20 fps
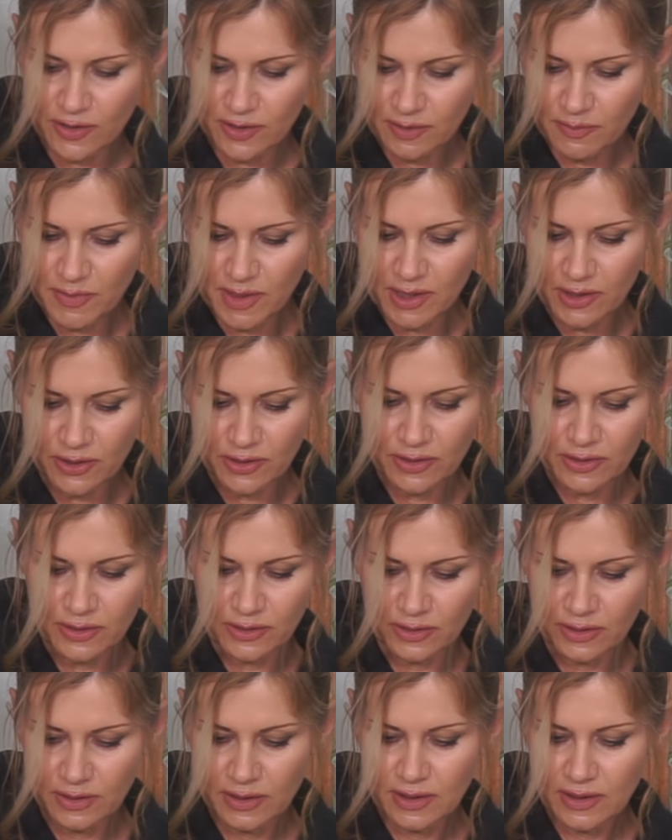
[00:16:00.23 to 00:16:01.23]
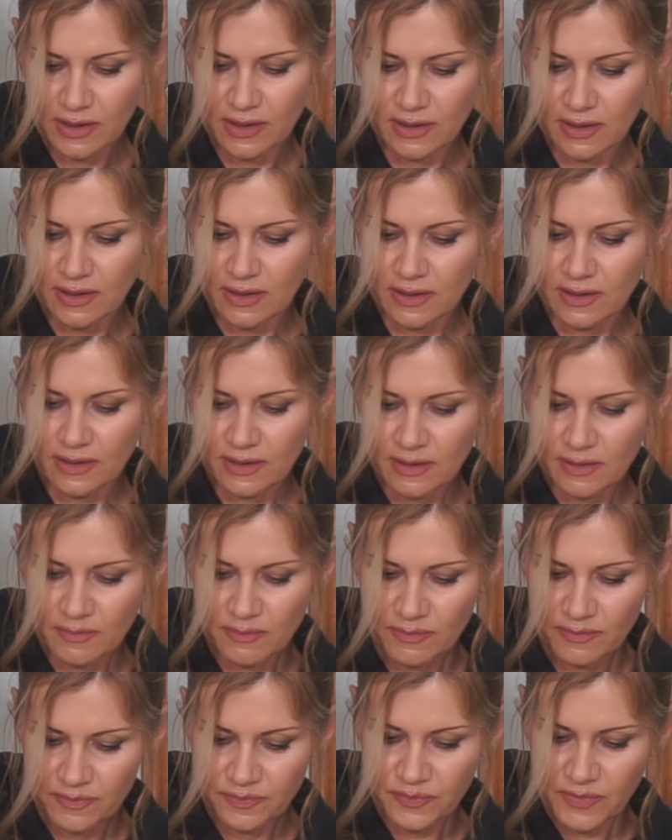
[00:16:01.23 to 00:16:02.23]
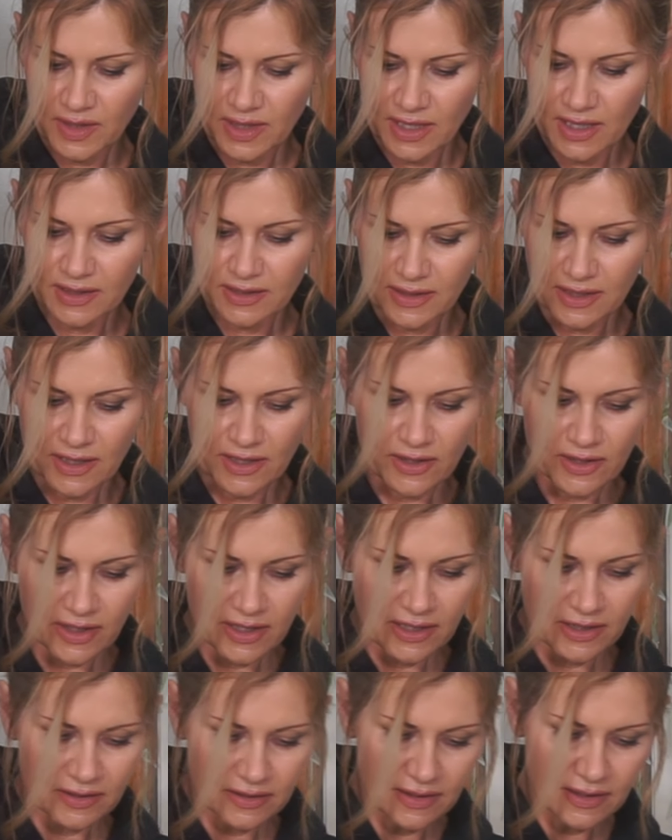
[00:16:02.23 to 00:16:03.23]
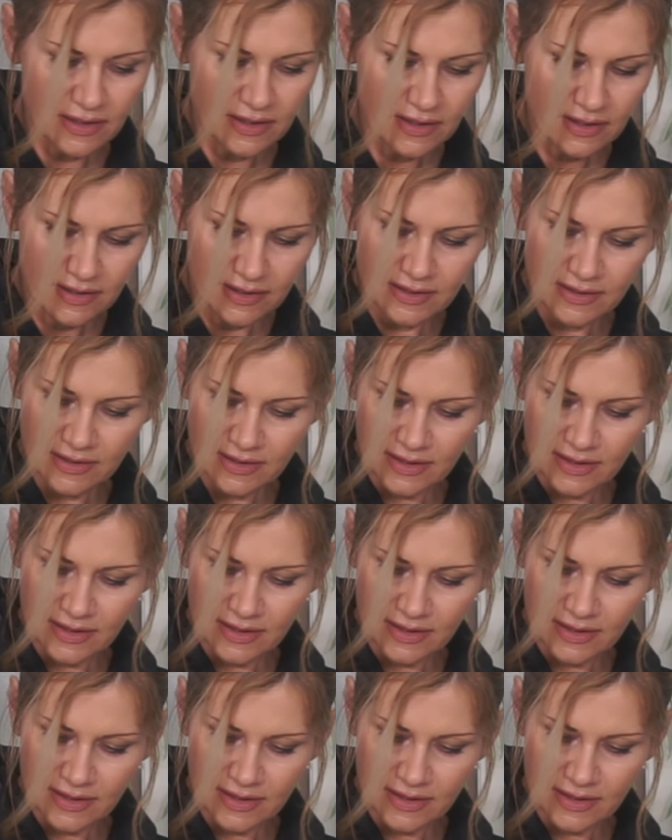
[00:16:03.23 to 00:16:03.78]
in the middle, cut there, cut there,